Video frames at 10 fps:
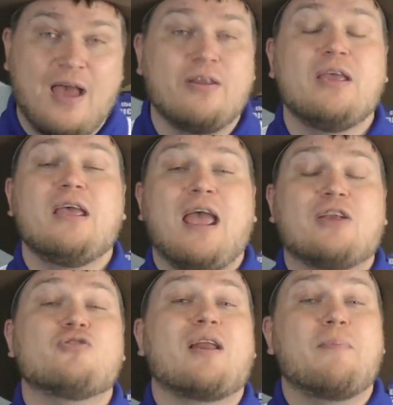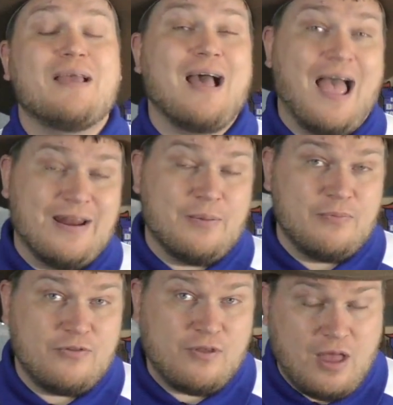down and trying to pick
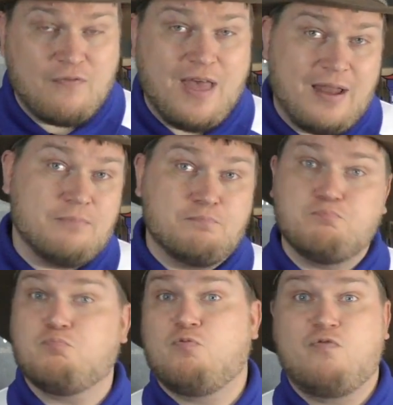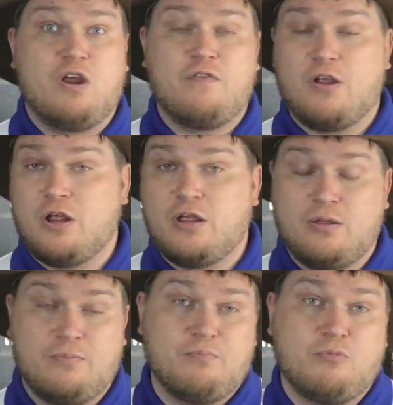items of that. Very,
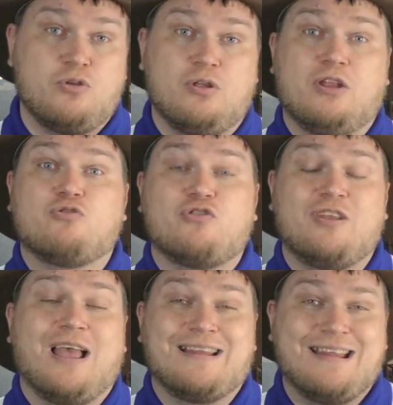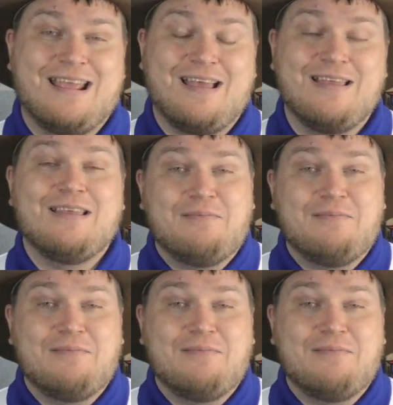very interesting idea.